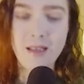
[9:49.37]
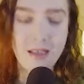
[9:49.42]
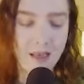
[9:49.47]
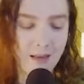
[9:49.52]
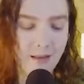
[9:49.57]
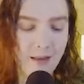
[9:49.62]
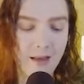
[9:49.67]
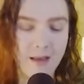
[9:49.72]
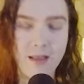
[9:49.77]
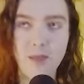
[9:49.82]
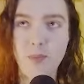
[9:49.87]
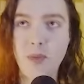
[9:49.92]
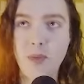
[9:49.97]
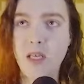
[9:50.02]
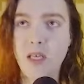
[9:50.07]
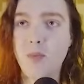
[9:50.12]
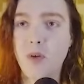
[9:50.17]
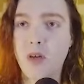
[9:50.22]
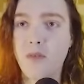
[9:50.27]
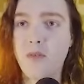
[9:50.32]
I think,
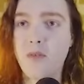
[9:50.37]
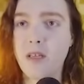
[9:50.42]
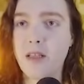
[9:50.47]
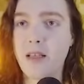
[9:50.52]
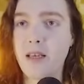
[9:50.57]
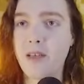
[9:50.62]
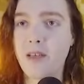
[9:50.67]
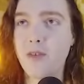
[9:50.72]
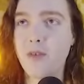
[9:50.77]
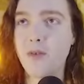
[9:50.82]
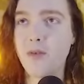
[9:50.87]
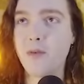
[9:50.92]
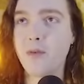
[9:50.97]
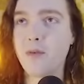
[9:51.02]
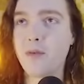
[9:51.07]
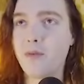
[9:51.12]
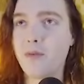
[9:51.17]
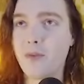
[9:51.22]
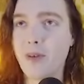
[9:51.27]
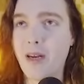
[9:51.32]
speaks perfectly
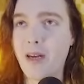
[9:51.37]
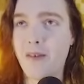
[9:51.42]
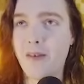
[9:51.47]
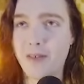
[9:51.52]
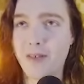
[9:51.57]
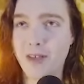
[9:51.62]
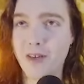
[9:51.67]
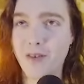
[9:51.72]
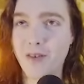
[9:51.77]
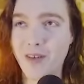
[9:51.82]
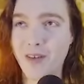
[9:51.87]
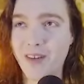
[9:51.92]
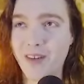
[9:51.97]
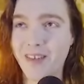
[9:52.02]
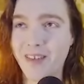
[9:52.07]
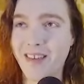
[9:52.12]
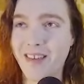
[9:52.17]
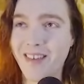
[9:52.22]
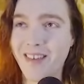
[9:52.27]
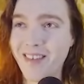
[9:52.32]
to whatever's going
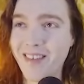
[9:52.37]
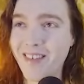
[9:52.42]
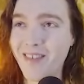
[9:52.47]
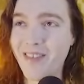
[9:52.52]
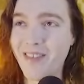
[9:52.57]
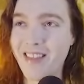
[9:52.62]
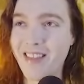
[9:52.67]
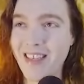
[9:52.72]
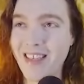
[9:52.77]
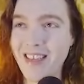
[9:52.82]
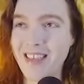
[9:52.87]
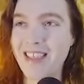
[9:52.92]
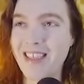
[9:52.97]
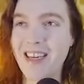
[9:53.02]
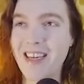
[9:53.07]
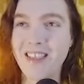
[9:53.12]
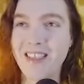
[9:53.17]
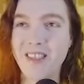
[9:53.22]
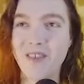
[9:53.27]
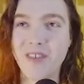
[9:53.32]
on with these
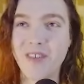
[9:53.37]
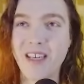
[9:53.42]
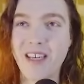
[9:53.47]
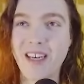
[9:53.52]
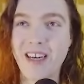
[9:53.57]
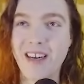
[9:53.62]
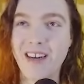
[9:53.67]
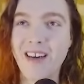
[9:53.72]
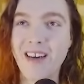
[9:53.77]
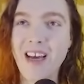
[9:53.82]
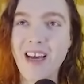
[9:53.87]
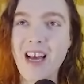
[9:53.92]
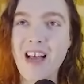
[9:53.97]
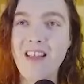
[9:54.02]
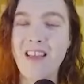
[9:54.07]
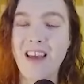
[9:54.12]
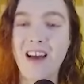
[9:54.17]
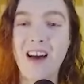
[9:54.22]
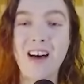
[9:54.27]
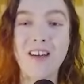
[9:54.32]
guys over here.
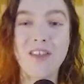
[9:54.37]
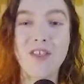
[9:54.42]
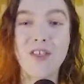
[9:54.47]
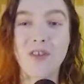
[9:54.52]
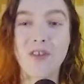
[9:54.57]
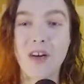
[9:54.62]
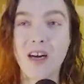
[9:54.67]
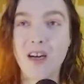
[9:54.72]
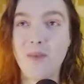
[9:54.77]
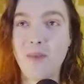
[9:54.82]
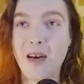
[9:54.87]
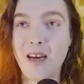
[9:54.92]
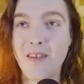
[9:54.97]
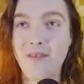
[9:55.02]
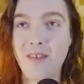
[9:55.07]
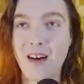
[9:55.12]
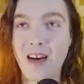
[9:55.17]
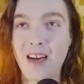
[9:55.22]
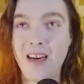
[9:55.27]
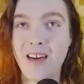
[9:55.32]
They got struck by
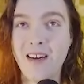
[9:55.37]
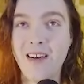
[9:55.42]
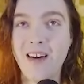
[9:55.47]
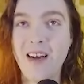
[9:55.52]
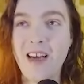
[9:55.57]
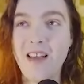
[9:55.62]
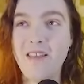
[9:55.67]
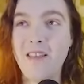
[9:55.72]
fire.